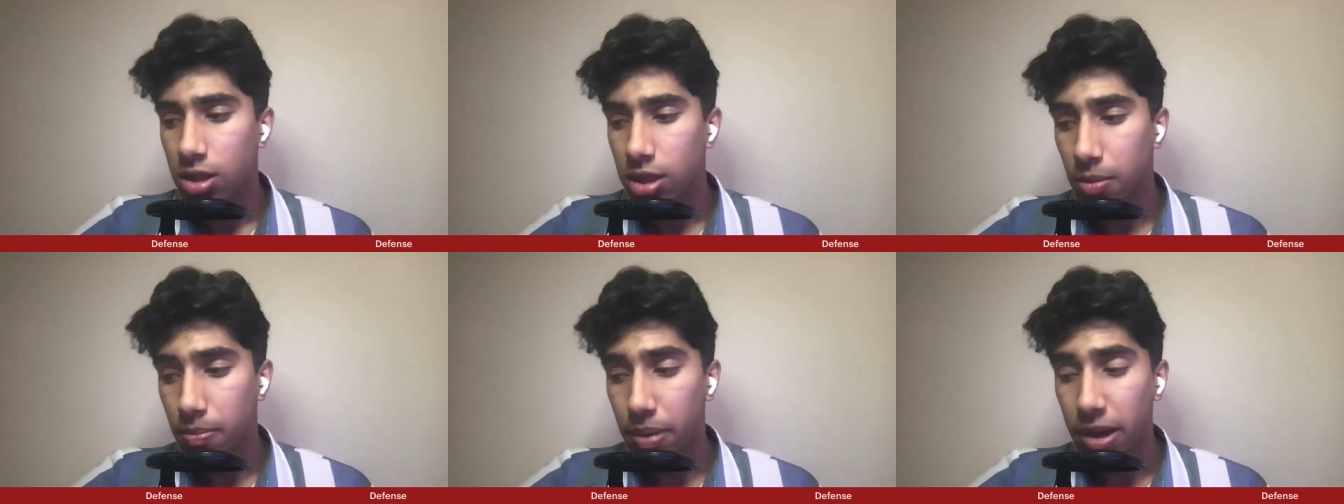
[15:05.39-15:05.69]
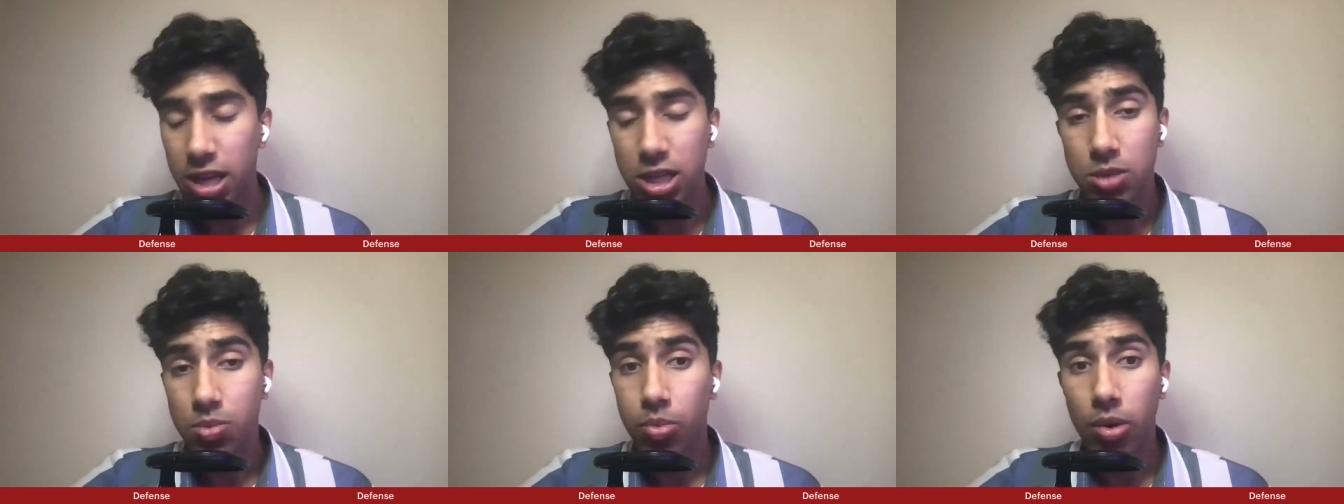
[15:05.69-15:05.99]
the
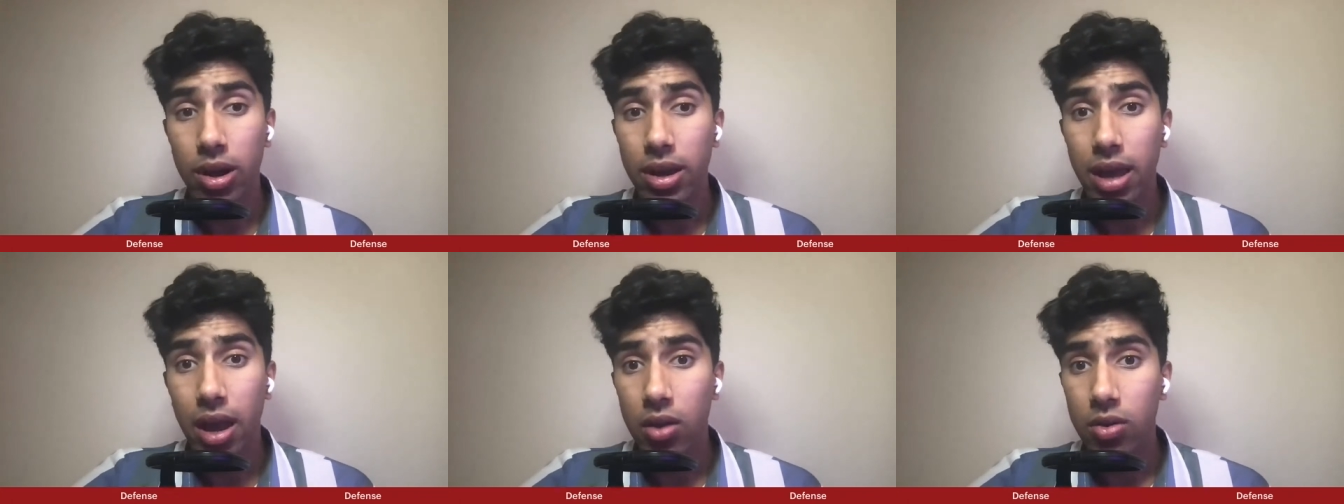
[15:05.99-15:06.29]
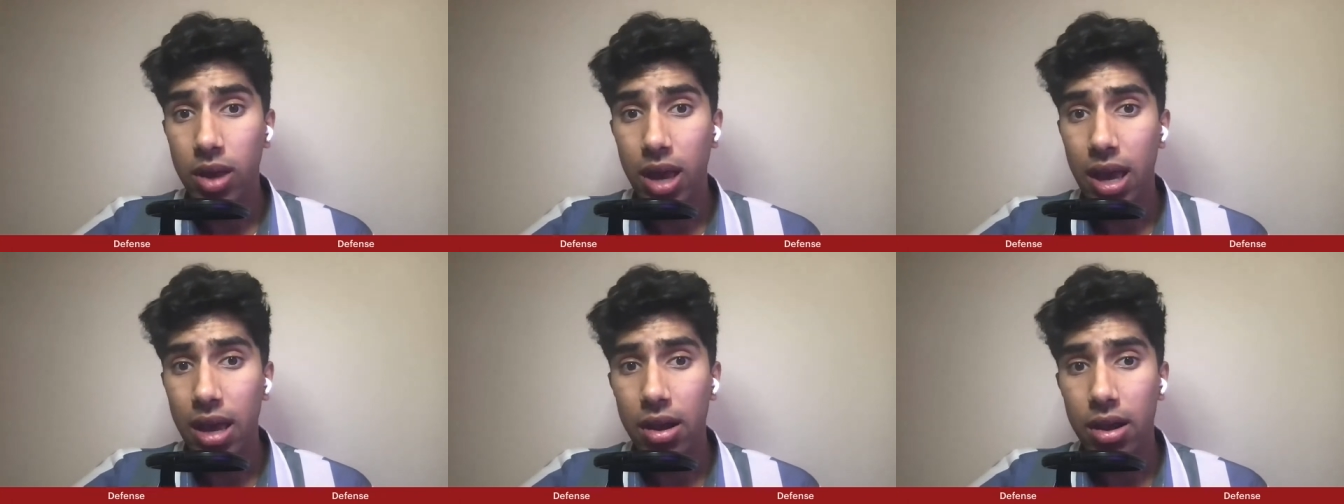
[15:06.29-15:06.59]
biggest
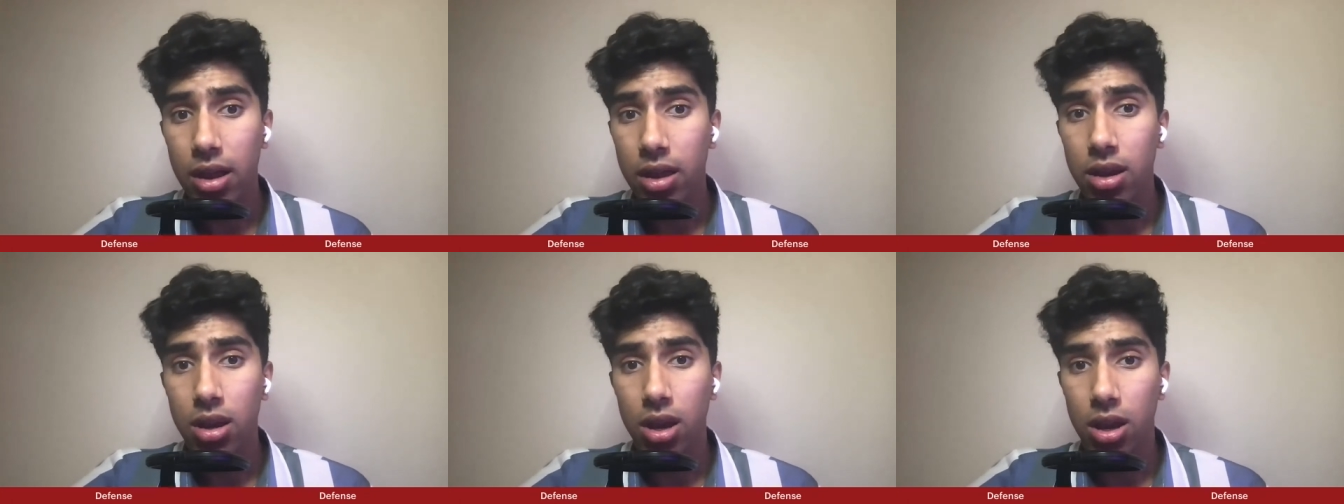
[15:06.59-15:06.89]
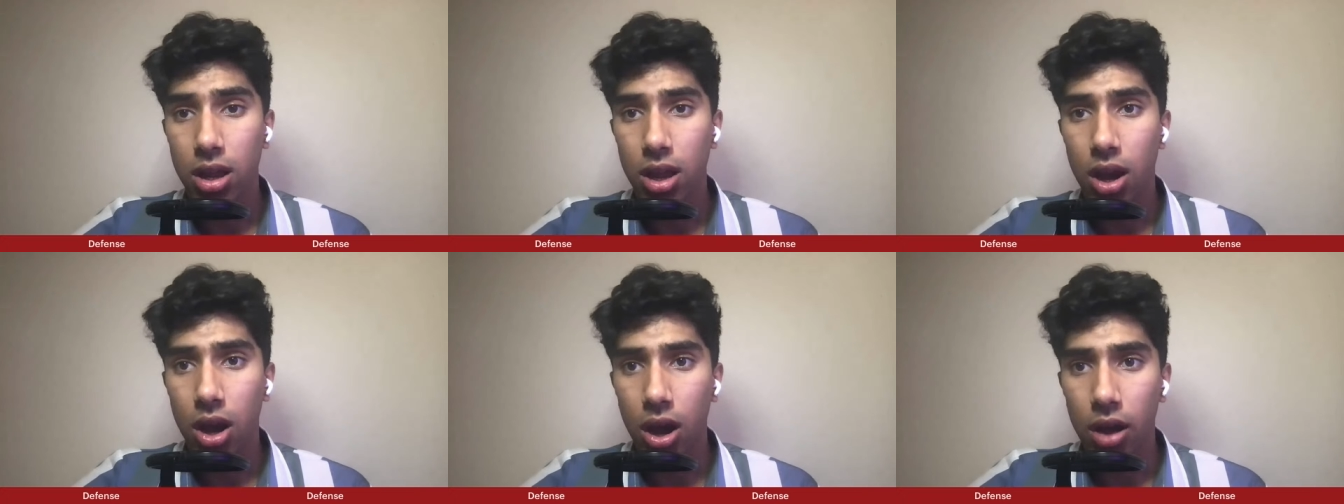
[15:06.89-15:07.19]
breakout candidate
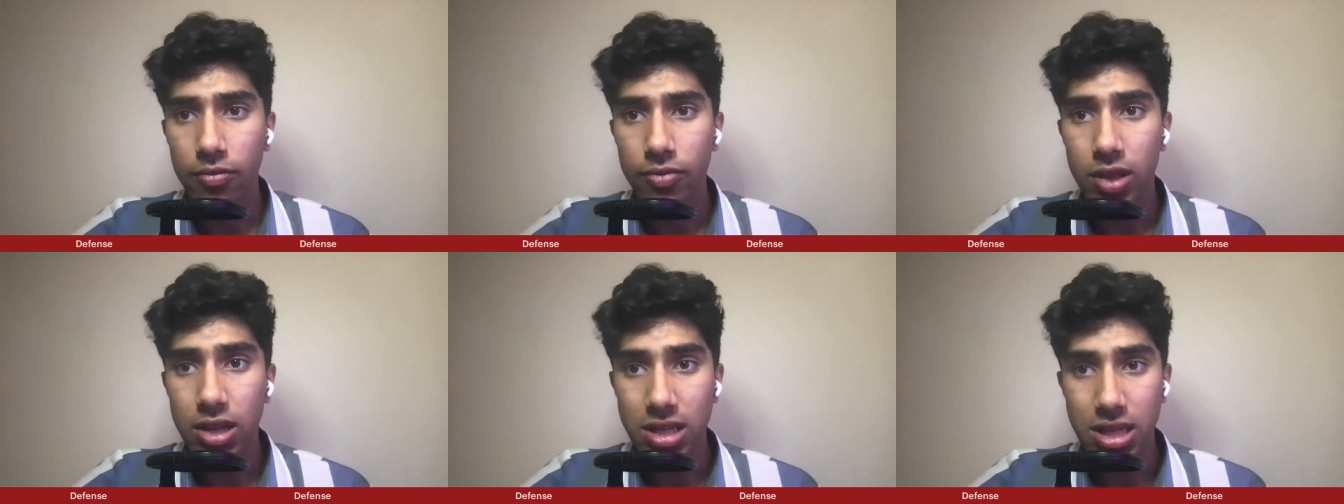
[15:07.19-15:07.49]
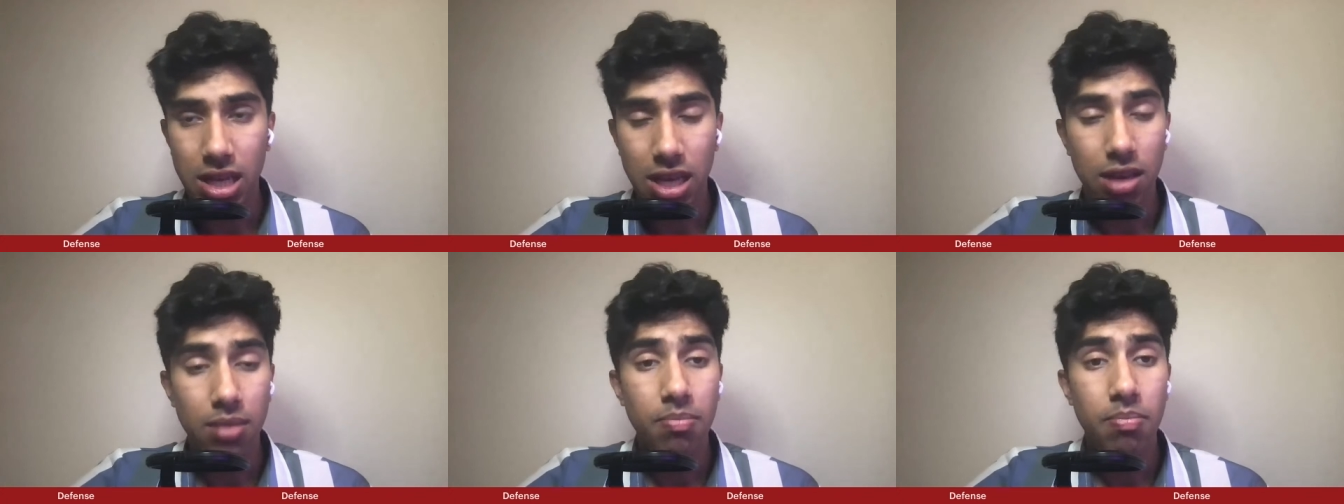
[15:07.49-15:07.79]
of the
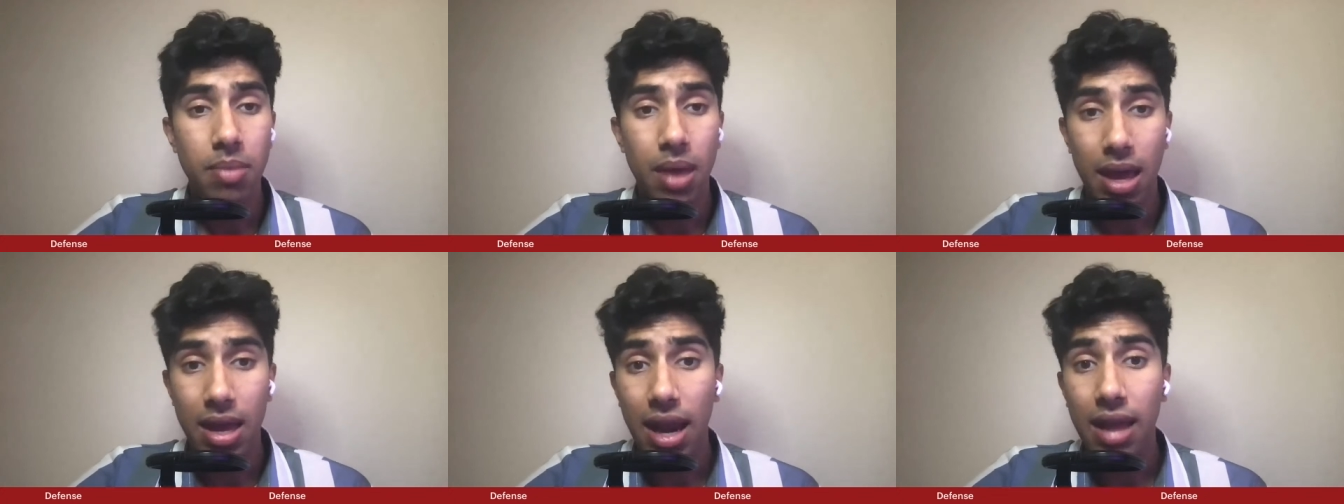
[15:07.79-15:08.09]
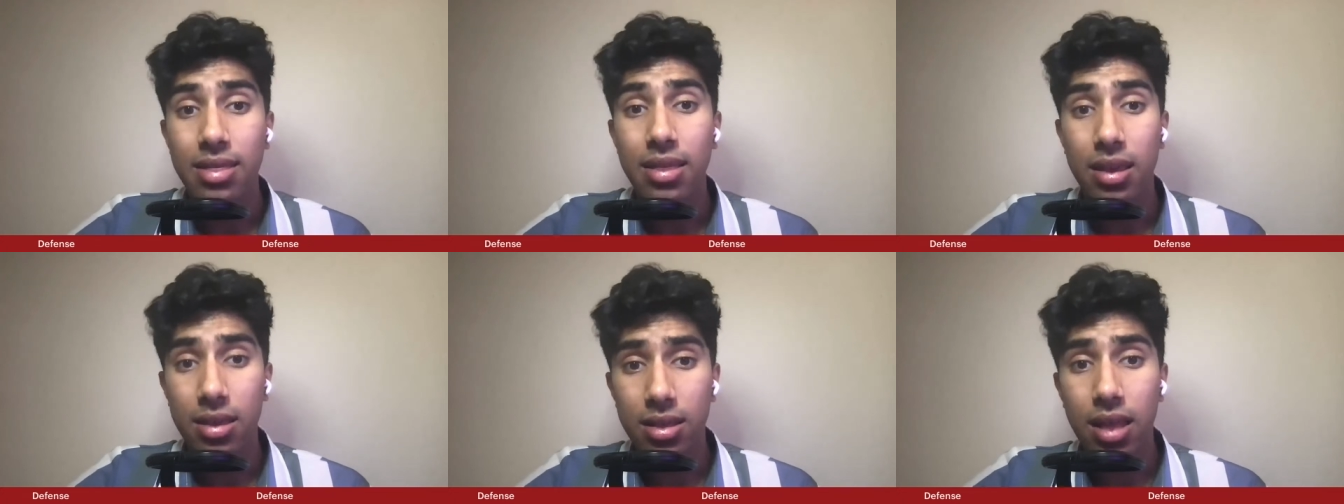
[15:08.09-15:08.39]
team, and
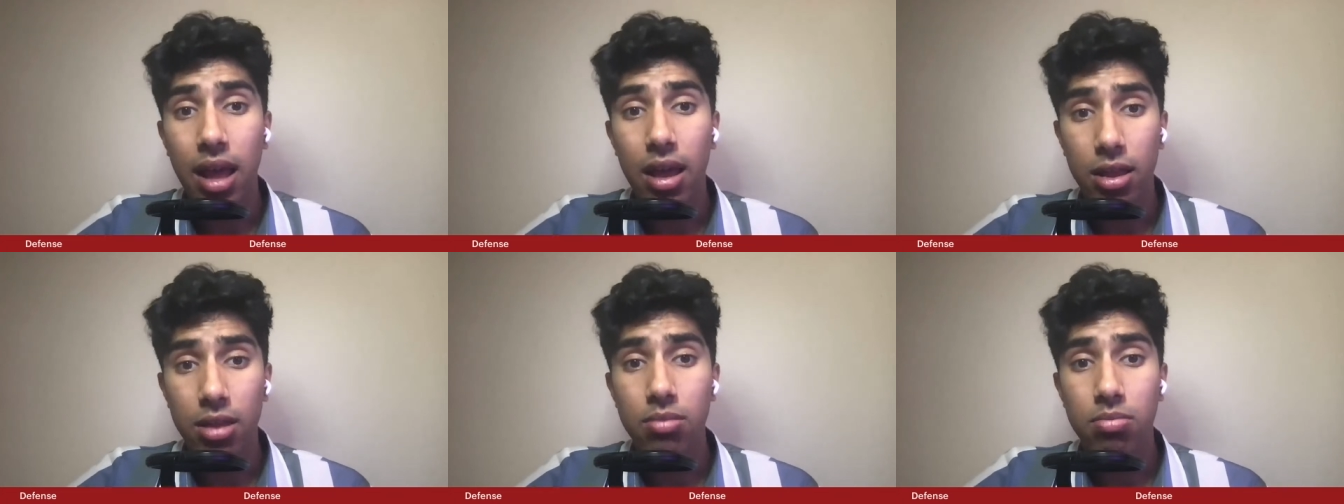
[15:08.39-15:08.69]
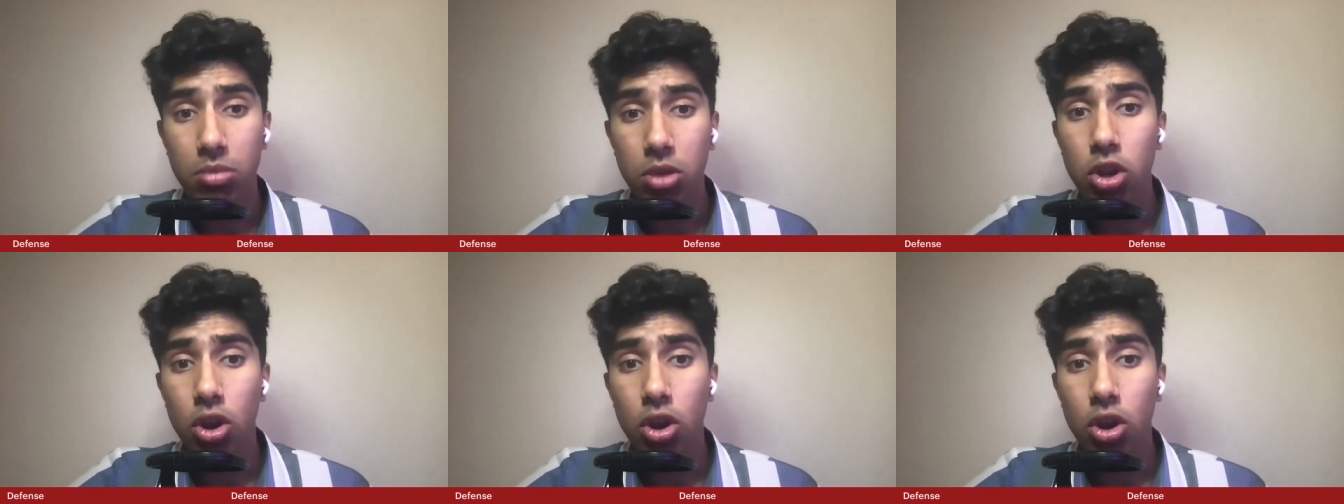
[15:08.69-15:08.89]
I think that